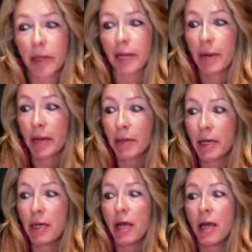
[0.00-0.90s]
Like
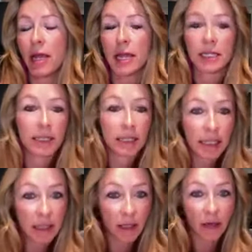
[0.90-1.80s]
maybe it's a
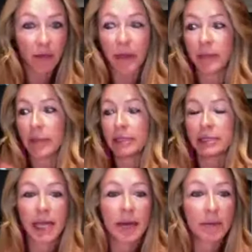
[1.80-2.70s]
year, maybe
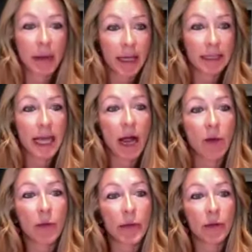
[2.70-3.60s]
it's 10 months.
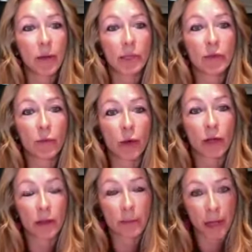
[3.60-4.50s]
How are we going to
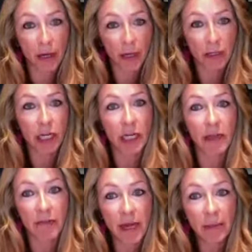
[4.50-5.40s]
work the marriage
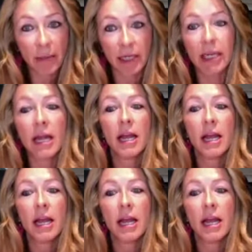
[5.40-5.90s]
and the family?